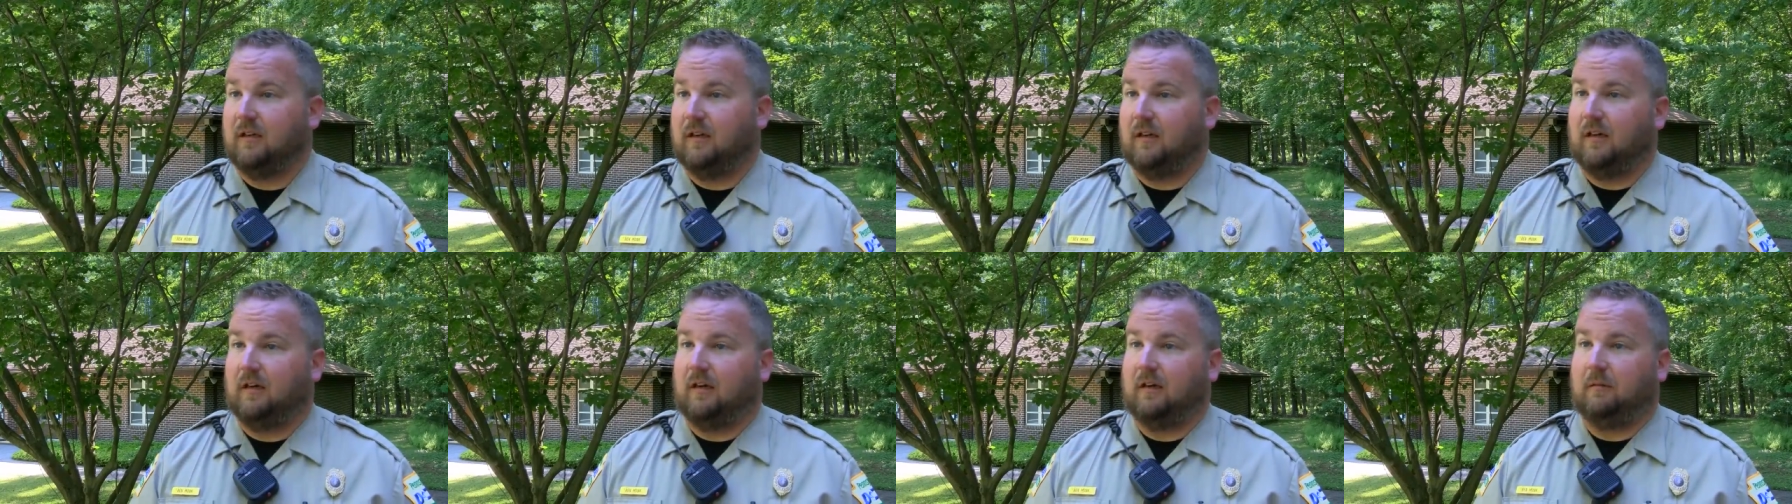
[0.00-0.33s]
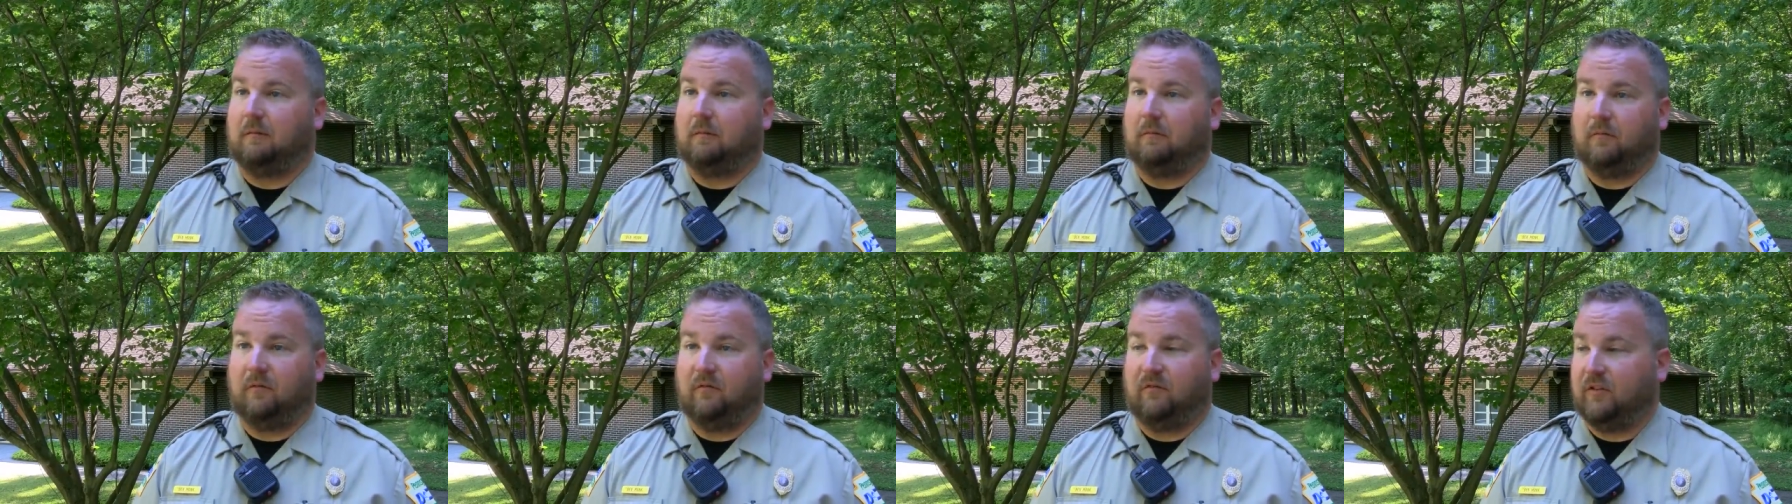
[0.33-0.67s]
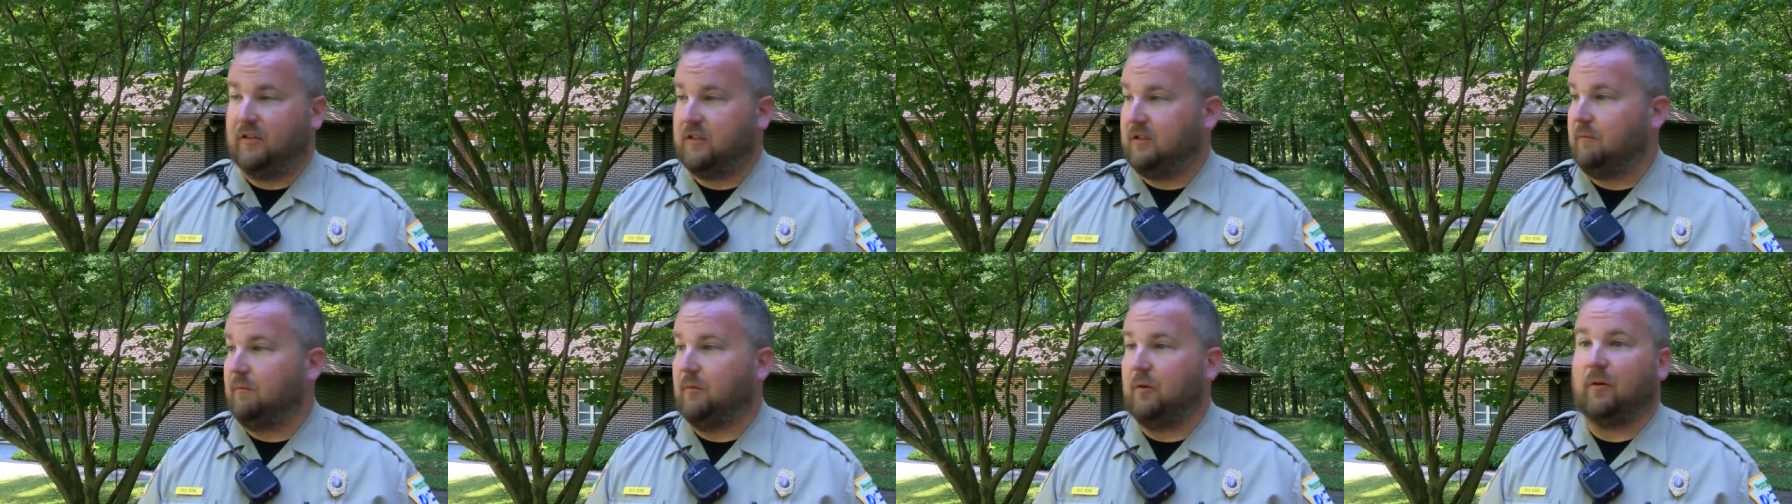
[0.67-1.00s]
Um,
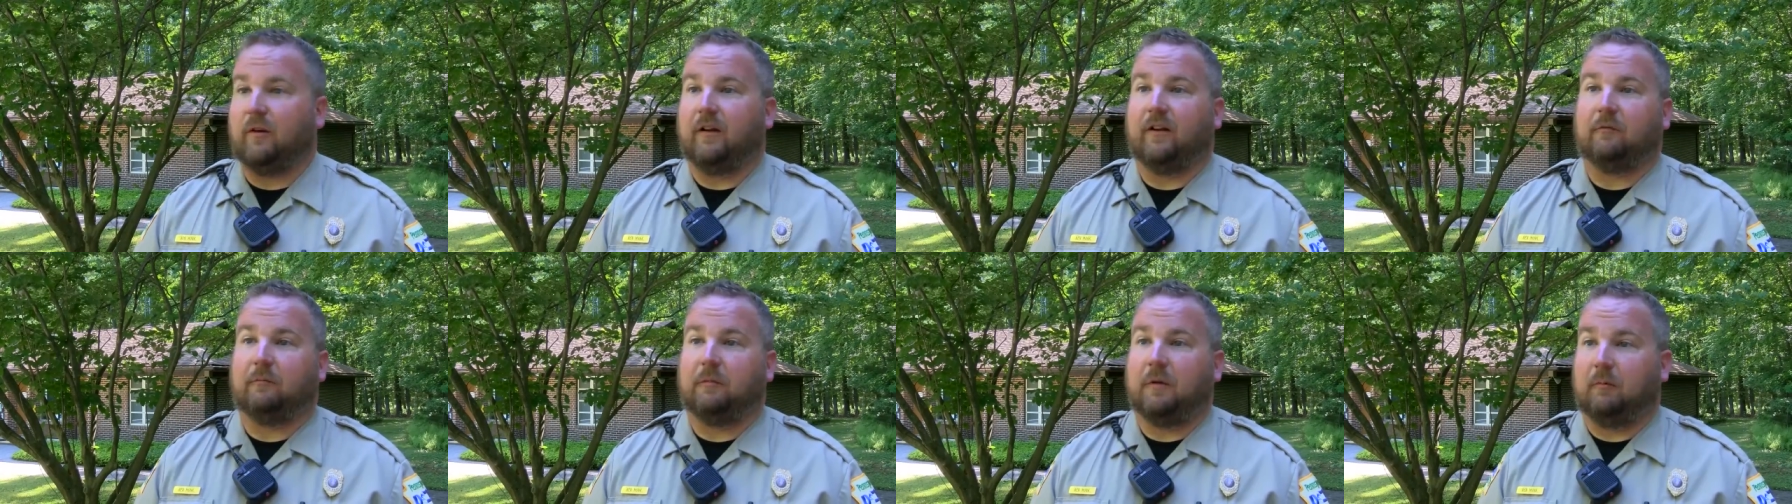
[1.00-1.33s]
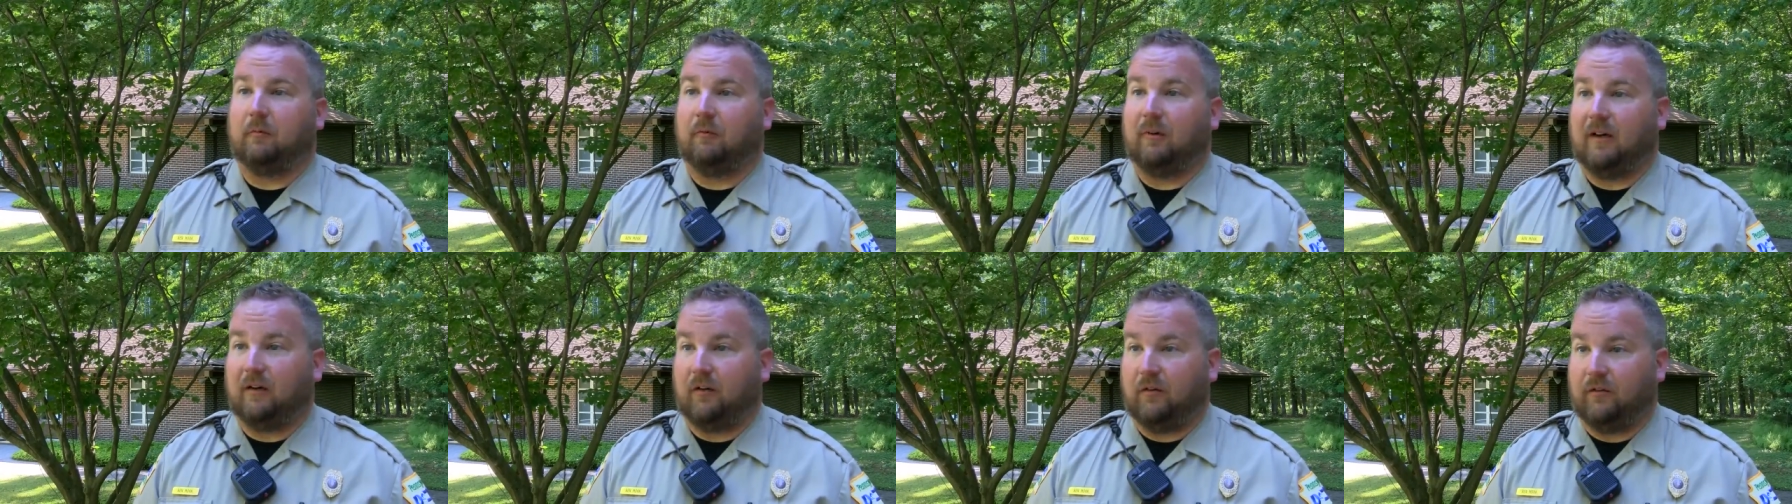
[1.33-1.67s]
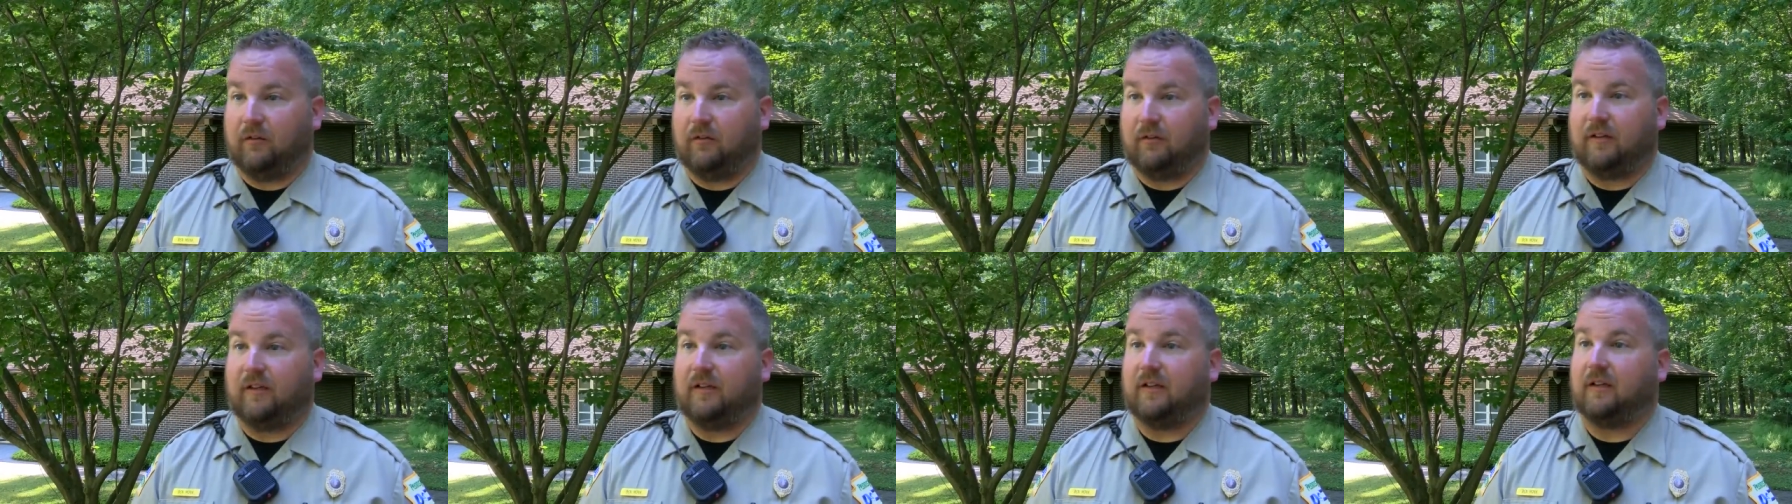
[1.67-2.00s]
Fish and Boat has people out
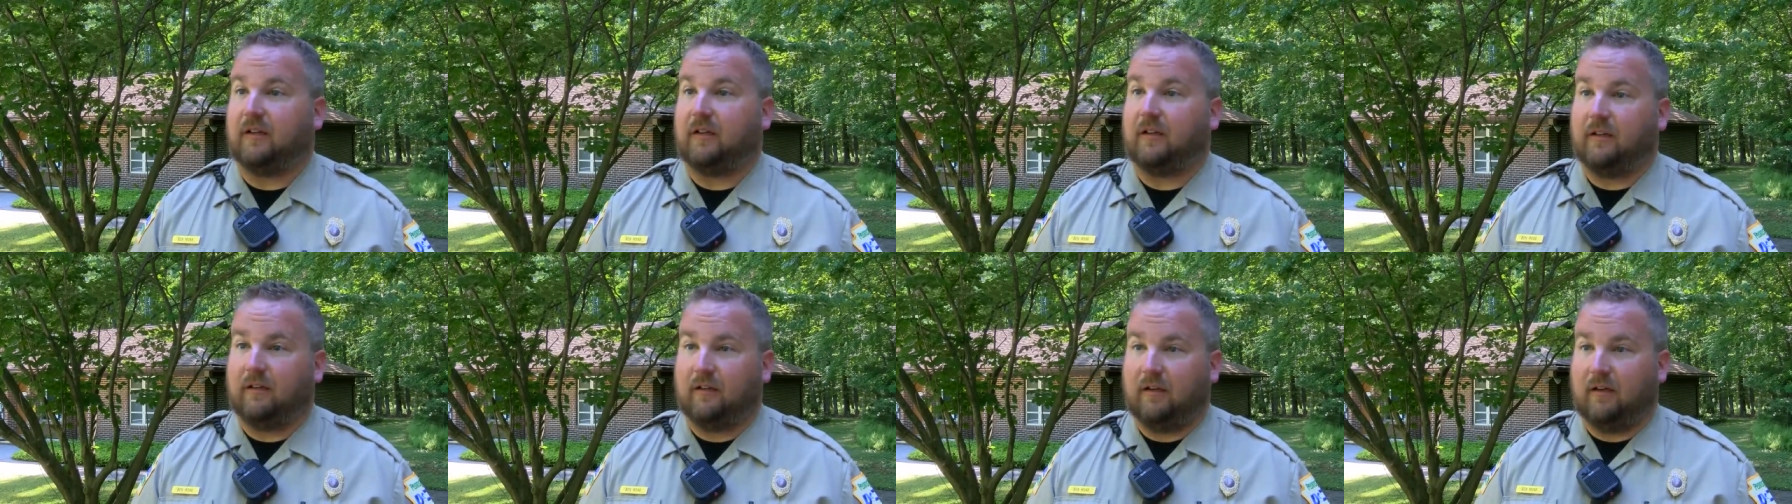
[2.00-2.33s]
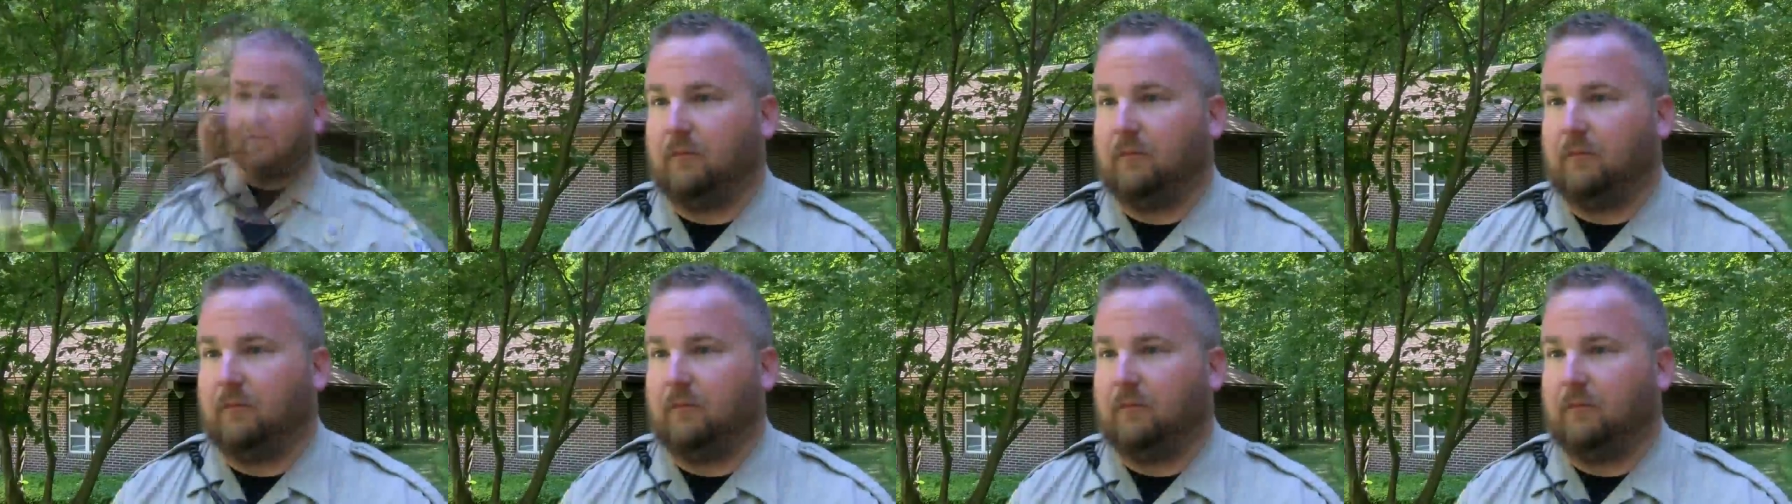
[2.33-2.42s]
on the lake,